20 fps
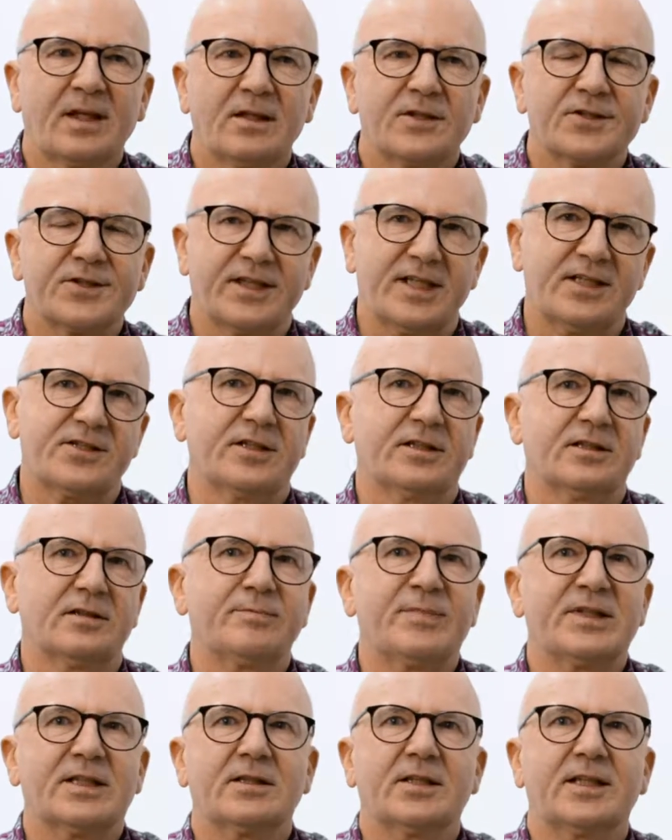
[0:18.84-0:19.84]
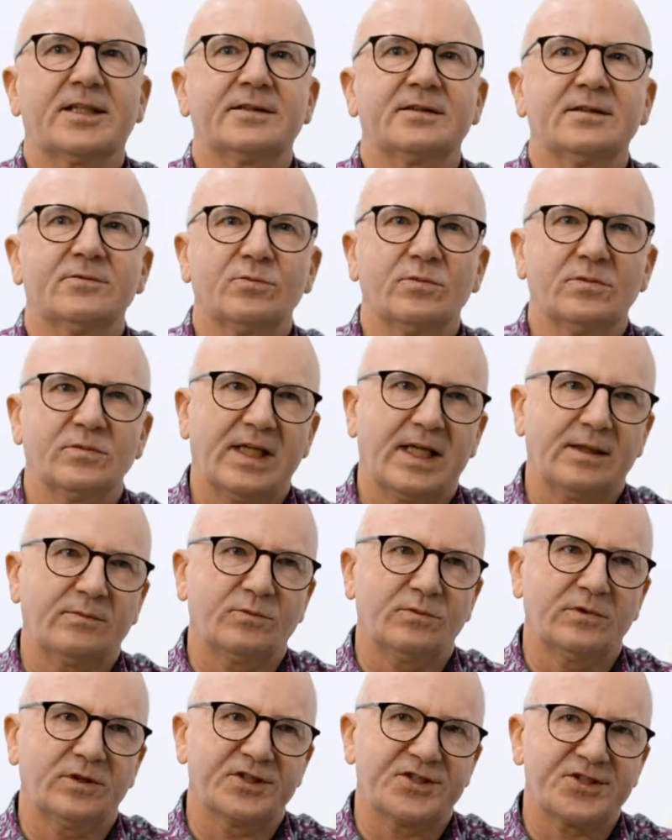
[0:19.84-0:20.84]
So that's a little bit like
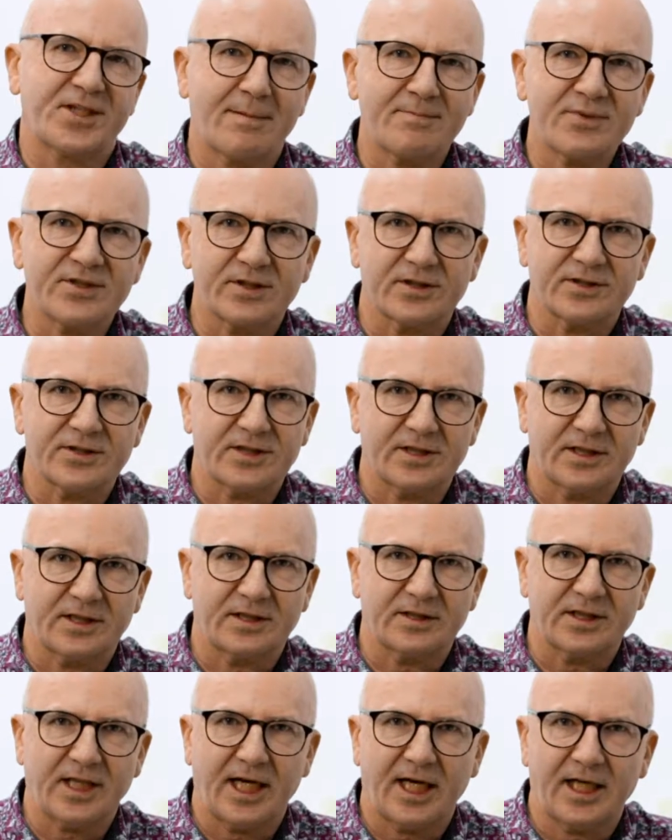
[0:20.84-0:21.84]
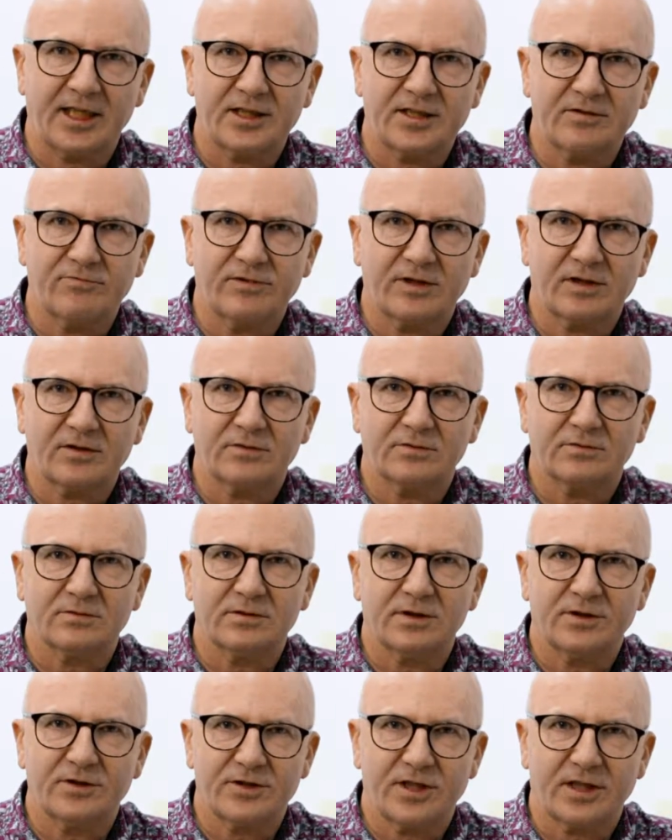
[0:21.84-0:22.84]
the substance in
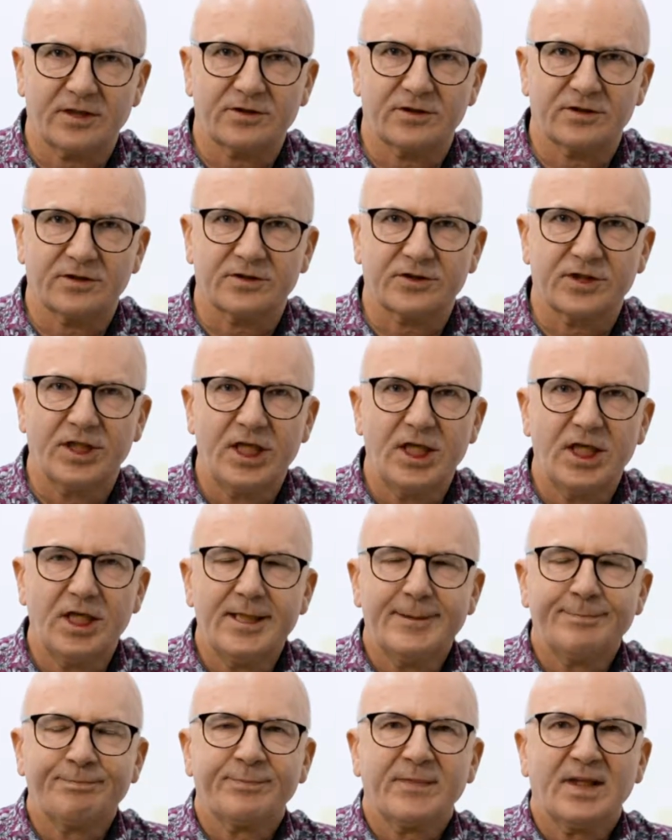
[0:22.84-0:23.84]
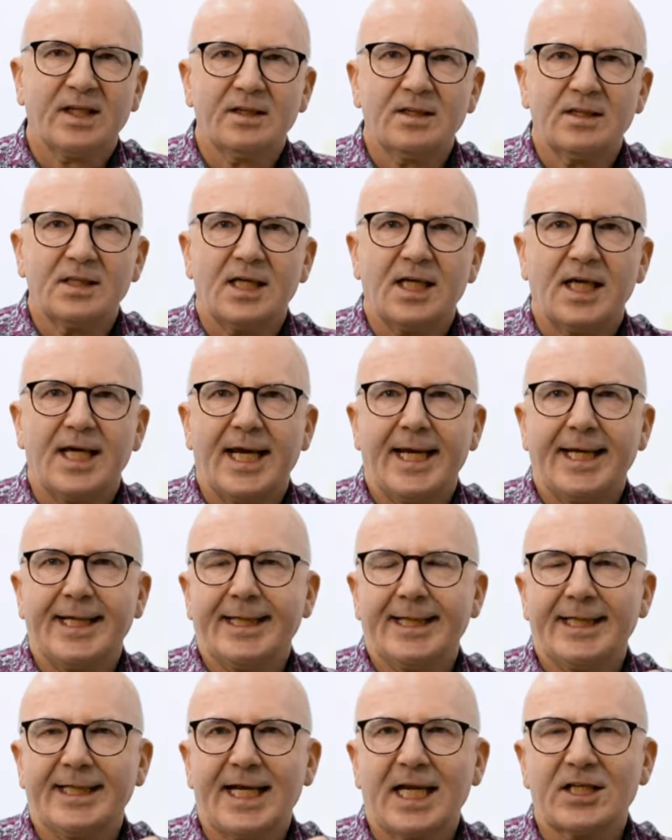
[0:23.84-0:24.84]
anti-wrinkle injections.
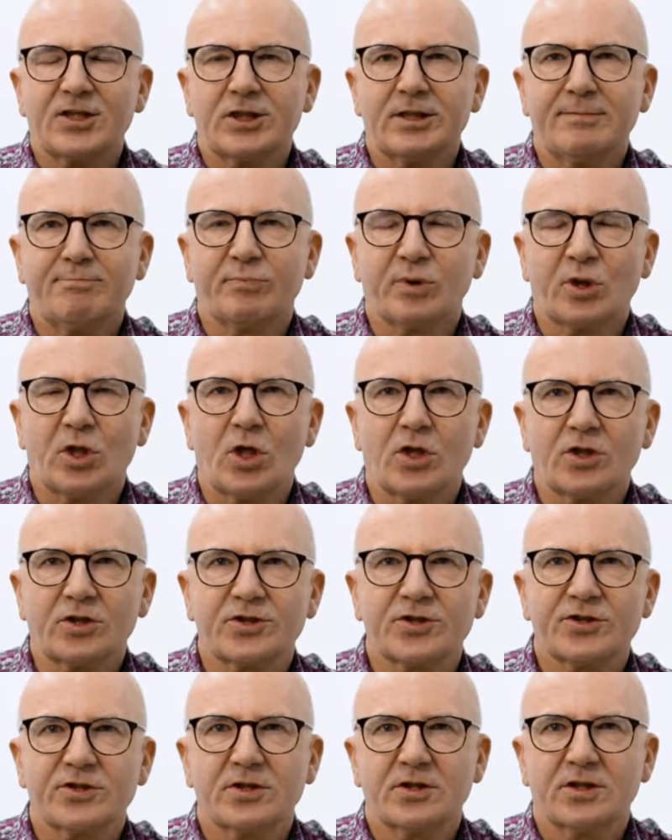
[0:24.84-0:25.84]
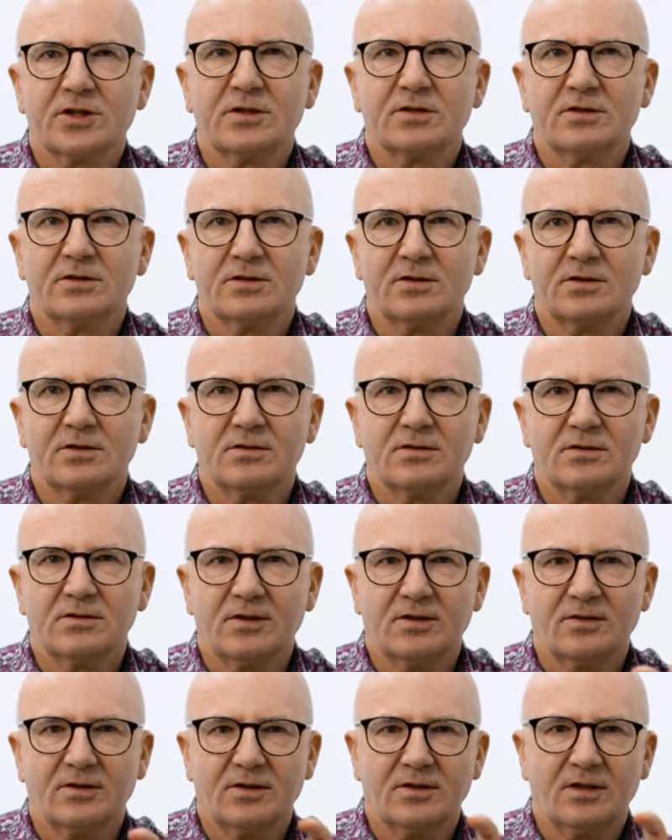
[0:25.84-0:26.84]
It actually blocks
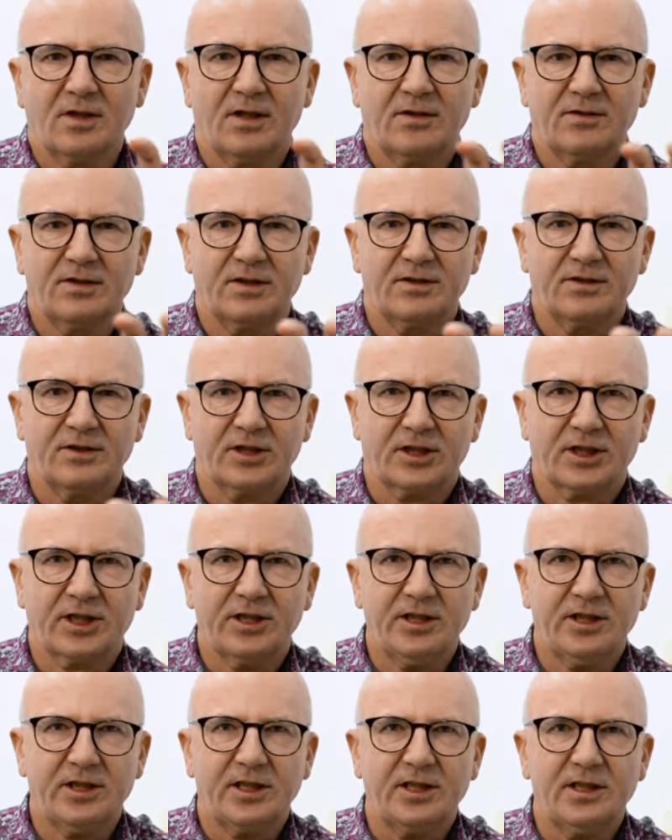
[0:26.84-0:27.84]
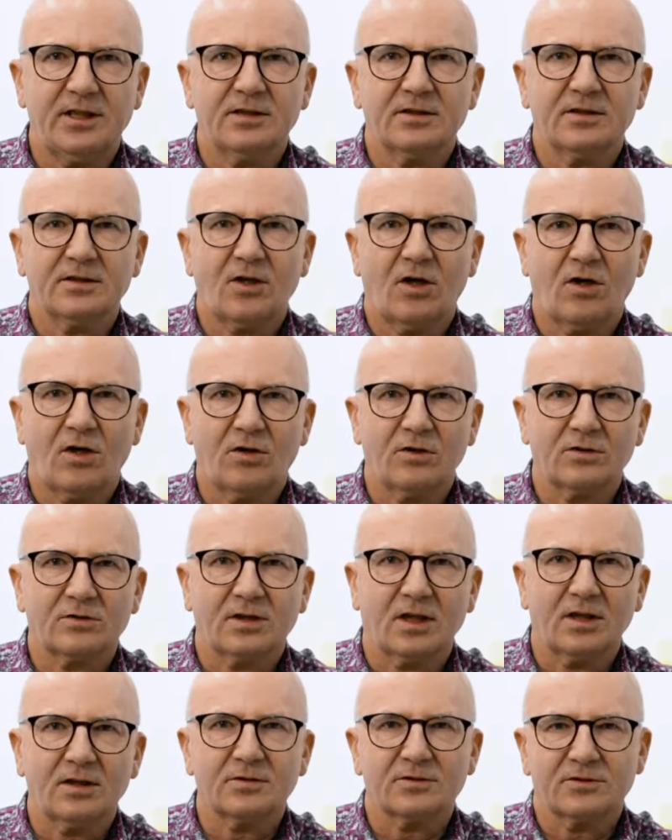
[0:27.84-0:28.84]
the key
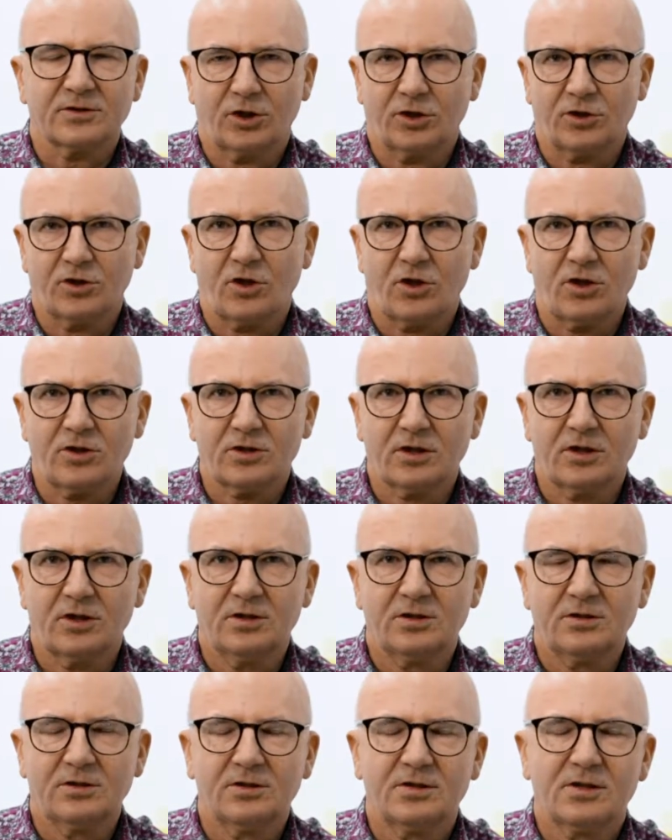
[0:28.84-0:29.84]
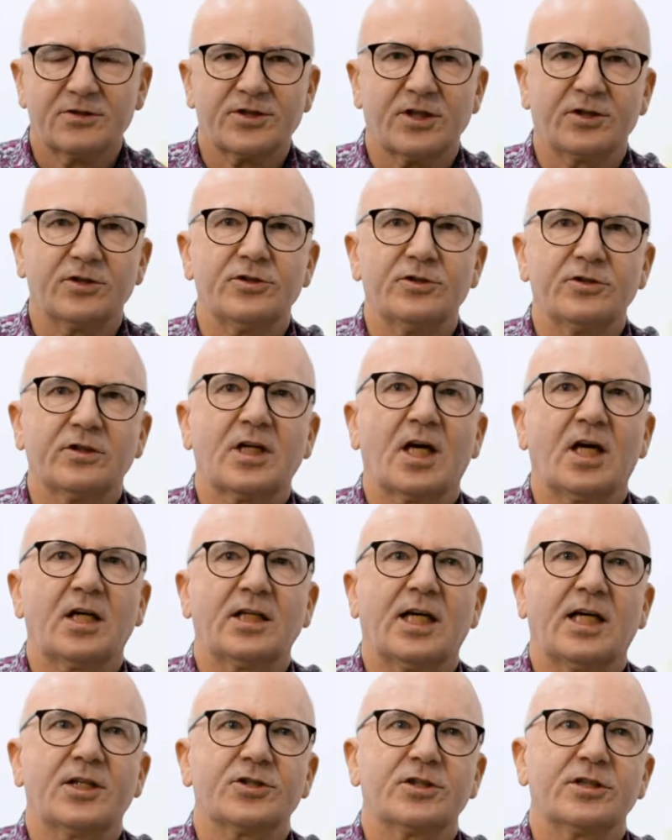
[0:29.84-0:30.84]
holder, the lock, so that you
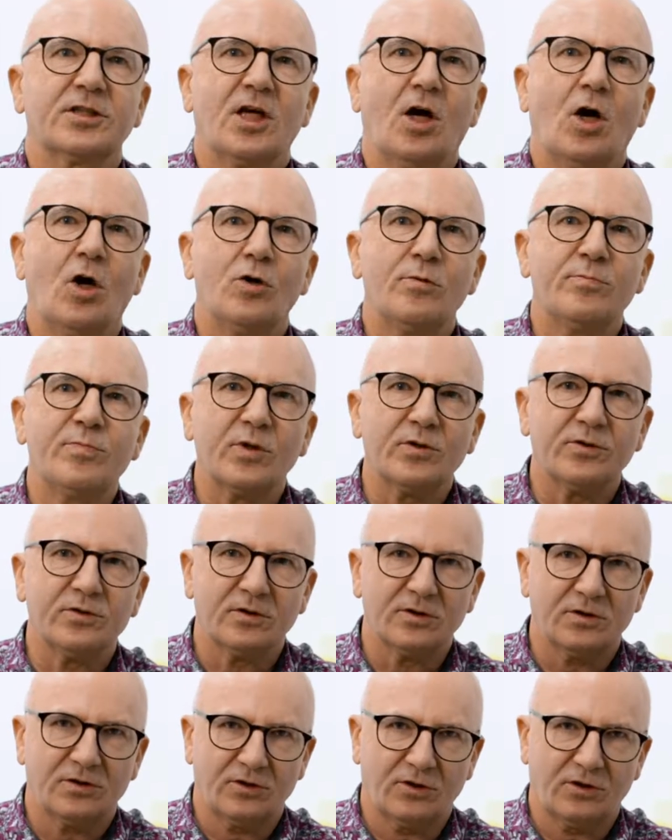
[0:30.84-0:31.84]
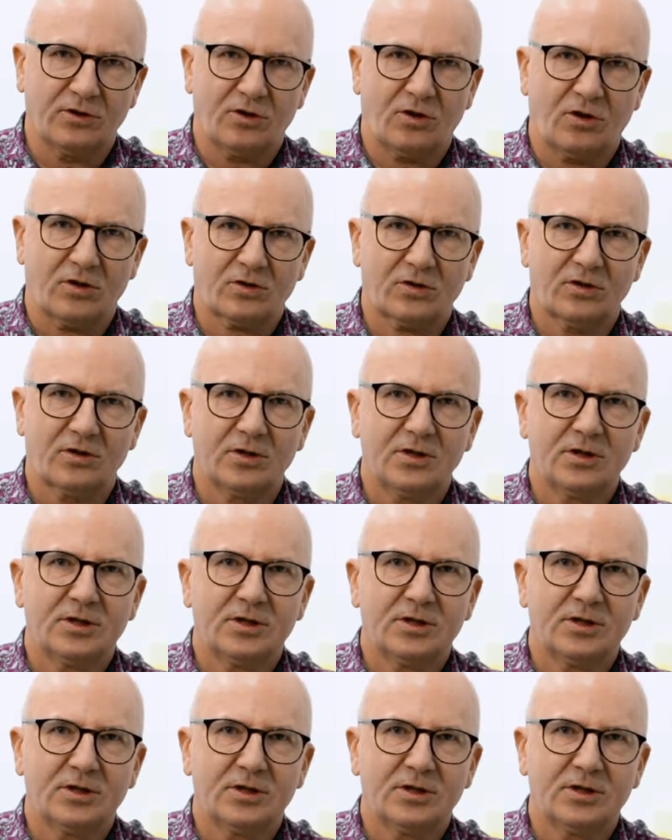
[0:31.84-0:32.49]
can't actually open the lock.